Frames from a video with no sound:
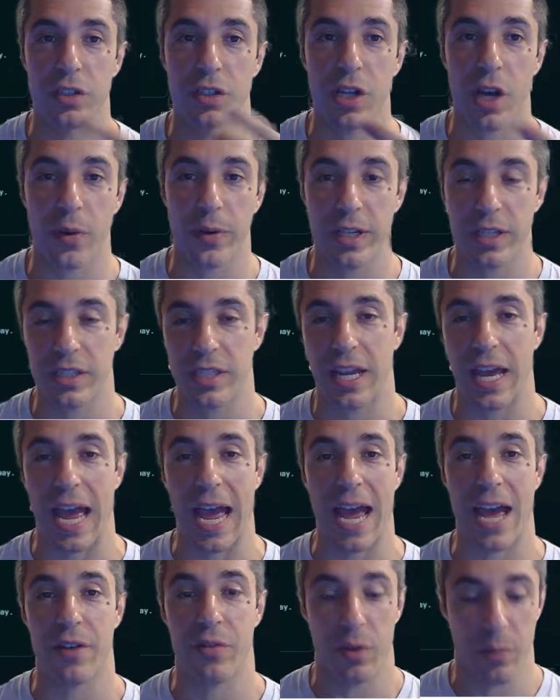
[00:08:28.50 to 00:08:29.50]
going to
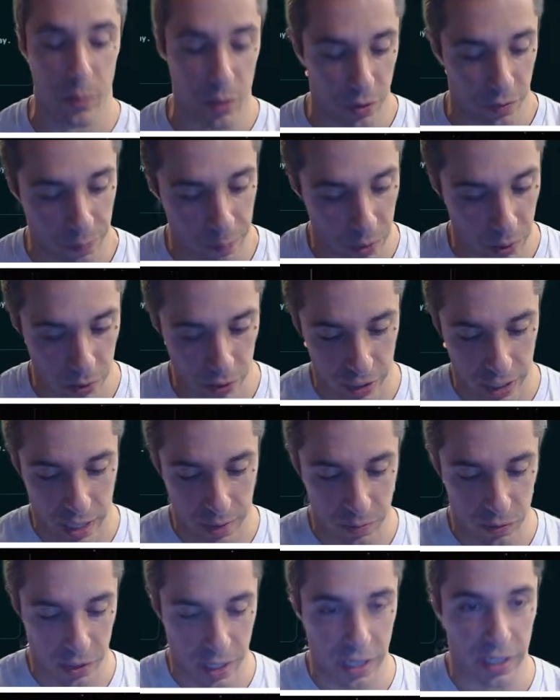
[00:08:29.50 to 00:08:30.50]
add remove
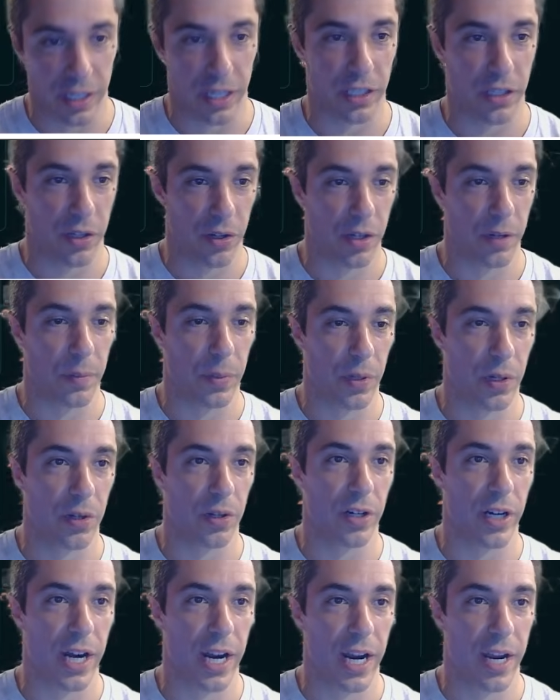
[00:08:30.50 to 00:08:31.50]
programs, right? Go to
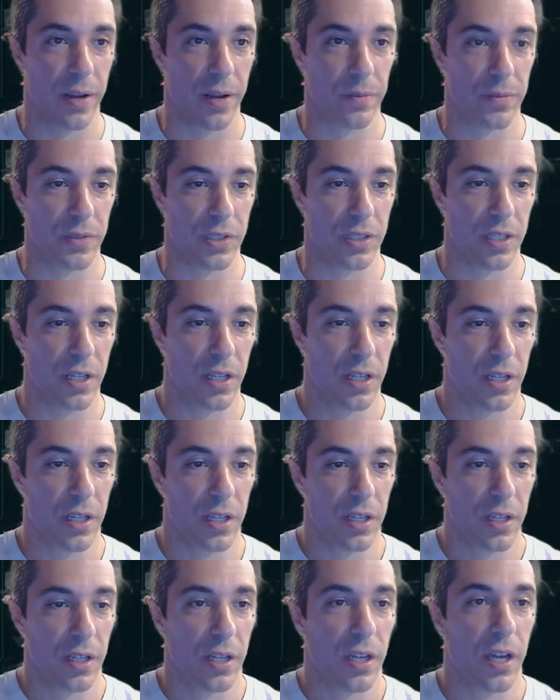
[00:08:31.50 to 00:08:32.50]
programs,
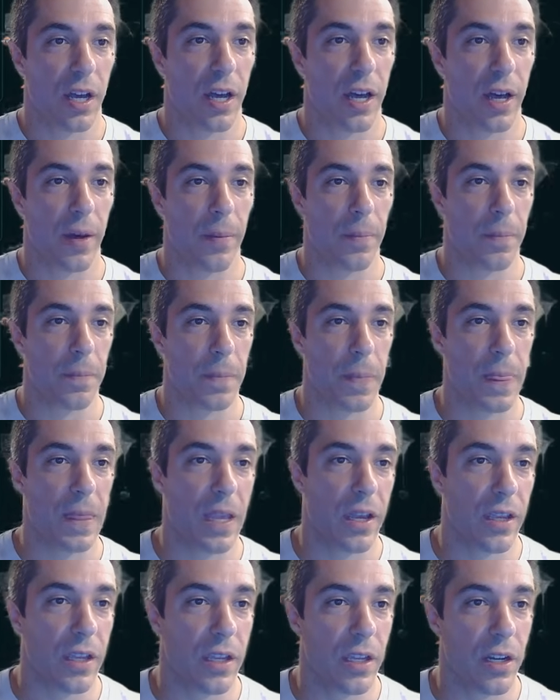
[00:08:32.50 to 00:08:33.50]

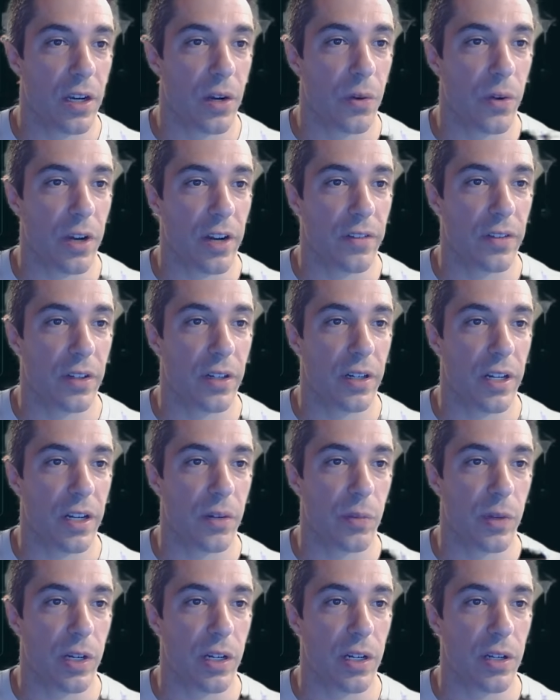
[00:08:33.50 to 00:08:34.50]
whatever
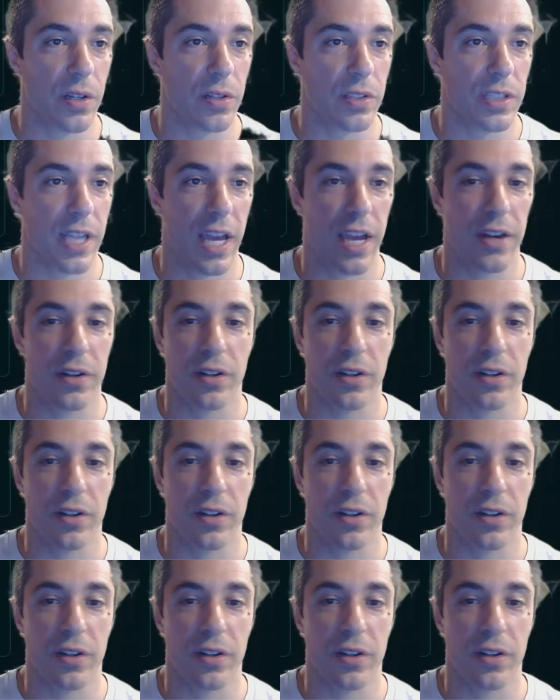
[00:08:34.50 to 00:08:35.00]
in Windows 10 or